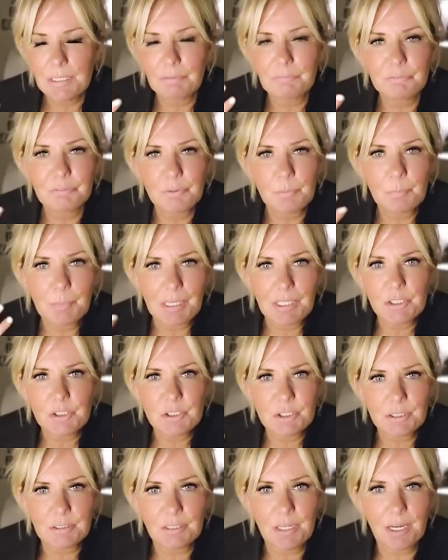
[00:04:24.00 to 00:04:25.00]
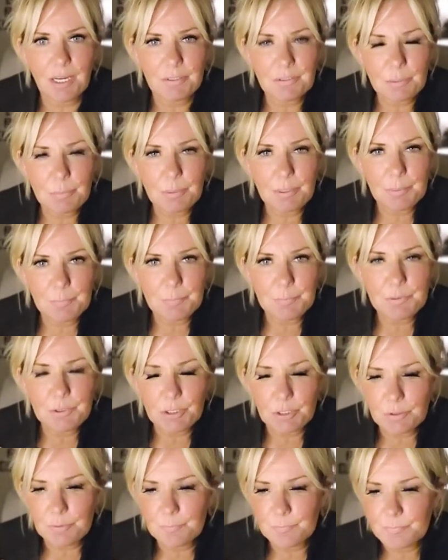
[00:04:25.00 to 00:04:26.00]
information that other people
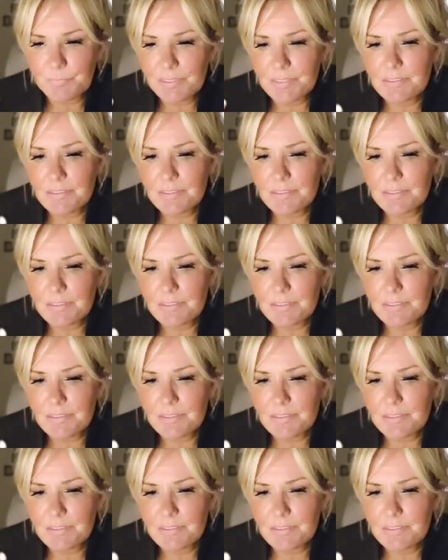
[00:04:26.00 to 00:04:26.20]
do,